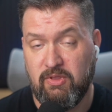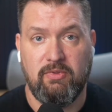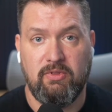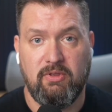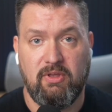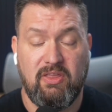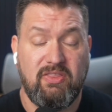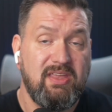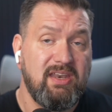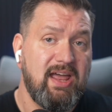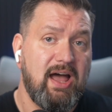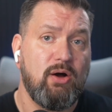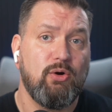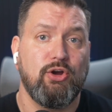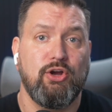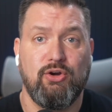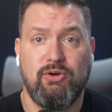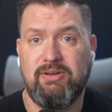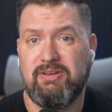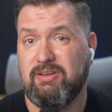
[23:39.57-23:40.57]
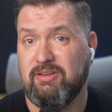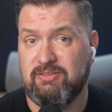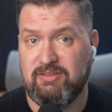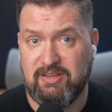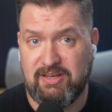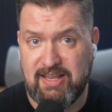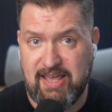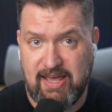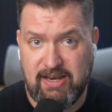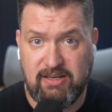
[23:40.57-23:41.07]
And then how current does the
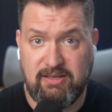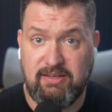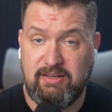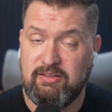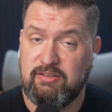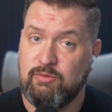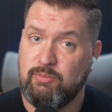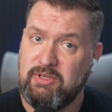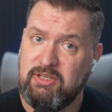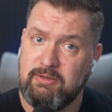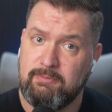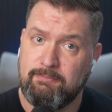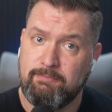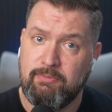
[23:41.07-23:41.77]
data need to be?